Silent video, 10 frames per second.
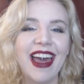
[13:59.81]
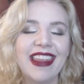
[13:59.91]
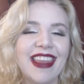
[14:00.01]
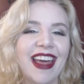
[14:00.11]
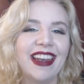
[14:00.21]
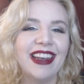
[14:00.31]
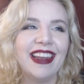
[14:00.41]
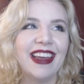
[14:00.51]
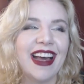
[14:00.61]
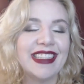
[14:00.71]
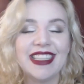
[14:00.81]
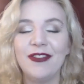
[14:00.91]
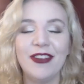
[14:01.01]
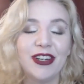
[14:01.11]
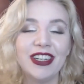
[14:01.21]
And then, as
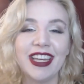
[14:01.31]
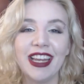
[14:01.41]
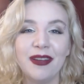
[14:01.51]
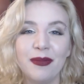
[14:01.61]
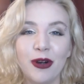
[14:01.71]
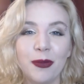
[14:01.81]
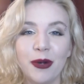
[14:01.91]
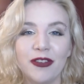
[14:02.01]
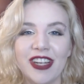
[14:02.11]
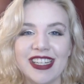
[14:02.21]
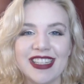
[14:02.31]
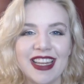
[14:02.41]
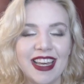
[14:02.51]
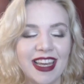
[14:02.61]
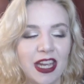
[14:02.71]
if it couldn't get any more perfect,
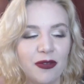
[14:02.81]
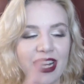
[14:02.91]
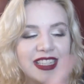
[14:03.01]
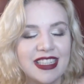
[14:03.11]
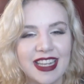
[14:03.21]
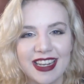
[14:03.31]
he writes